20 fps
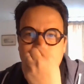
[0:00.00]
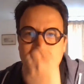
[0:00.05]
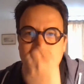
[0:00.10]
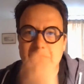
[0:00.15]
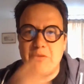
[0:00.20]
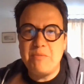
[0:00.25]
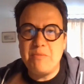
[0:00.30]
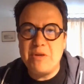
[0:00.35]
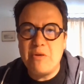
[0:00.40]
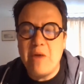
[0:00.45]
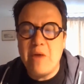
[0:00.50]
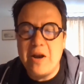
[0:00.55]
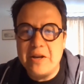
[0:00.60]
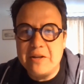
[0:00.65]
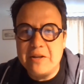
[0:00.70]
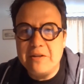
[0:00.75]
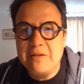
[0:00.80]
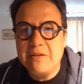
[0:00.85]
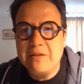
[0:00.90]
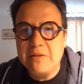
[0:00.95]
probably quite
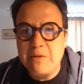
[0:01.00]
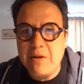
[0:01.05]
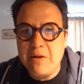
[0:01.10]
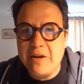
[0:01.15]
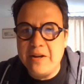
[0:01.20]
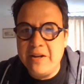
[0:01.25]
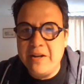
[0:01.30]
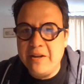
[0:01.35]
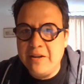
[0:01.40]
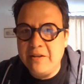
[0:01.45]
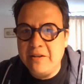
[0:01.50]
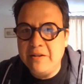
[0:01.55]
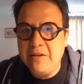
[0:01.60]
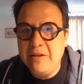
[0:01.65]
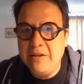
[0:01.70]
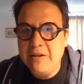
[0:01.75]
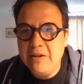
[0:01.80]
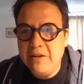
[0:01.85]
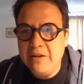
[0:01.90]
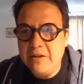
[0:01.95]
a
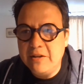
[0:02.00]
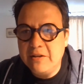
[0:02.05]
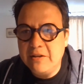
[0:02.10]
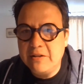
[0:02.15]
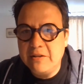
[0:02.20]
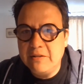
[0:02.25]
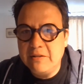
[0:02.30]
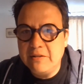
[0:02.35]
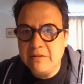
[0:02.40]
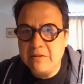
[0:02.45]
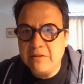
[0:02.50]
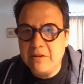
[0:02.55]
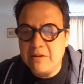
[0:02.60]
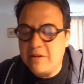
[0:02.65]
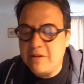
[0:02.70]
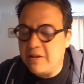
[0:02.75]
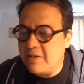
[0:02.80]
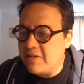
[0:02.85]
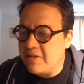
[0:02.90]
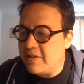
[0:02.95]
good
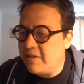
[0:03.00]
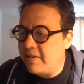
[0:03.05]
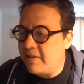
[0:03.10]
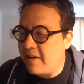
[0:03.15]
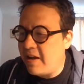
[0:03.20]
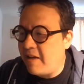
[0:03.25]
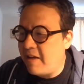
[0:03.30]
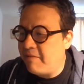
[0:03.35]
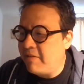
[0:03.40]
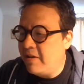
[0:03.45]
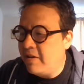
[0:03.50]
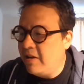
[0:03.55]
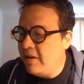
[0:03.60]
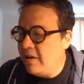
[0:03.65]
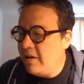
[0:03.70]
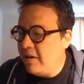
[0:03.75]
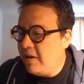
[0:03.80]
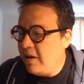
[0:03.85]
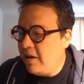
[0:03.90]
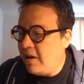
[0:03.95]
thing to have.
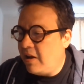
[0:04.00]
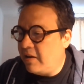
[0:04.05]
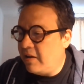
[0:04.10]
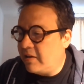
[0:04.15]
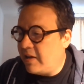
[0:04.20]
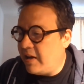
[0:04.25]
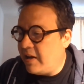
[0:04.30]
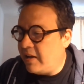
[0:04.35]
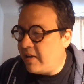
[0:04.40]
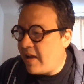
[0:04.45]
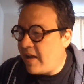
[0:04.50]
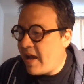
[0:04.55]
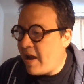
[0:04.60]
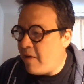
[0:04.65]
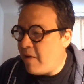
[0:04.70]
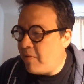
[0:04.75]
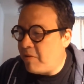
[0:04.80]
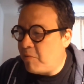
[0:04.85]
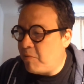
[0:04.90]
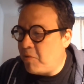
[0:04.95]
Okay,
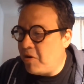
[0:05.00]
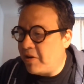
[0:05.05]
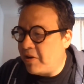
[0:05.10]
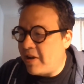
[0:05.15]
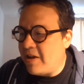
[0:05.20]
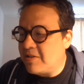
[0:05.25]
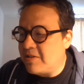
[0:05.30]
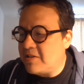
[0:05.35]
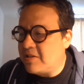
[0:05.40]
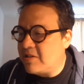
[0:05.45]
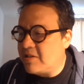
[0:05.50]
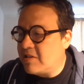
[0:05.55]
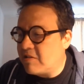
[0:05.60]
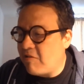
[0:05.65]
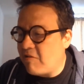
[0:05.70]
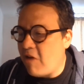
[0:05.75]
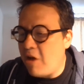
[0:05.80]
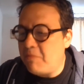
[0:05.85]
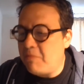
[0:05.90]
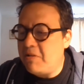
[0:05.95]
how are the workhouses
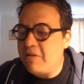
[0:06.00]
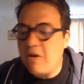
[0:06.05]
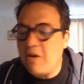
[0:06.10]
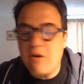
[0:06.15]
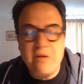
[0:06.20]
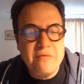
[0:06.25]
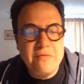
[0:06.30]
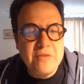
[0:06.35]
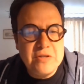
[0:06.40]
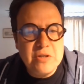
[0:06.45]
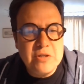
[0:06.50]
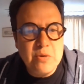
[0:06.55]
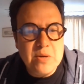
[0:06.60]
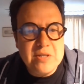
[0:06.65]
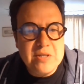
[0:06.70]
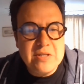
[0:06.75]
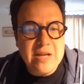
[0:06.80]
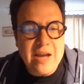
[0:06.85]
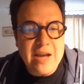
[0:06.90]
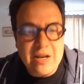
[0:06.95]
described in the Oliver
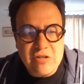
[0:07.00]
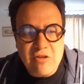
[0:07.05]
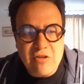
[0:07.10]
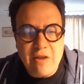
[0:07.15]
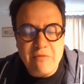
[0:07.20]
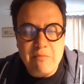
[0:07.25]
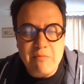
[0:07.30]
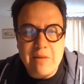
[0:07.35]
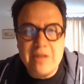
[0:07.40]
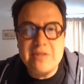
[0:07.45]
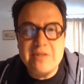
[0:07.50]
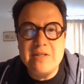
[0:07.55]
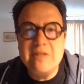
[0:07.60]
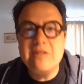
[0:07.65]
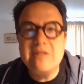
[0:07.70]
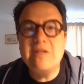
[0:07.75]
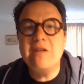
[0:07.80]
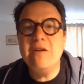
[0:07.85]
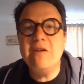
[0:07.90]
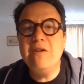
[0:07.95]
Twist extract from lesson
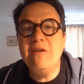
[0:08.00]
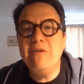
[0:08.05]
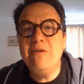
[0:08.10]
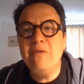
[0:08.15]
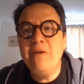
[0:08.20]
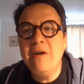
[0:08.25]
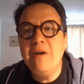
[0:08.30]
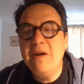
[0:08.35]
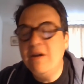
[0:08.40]
2?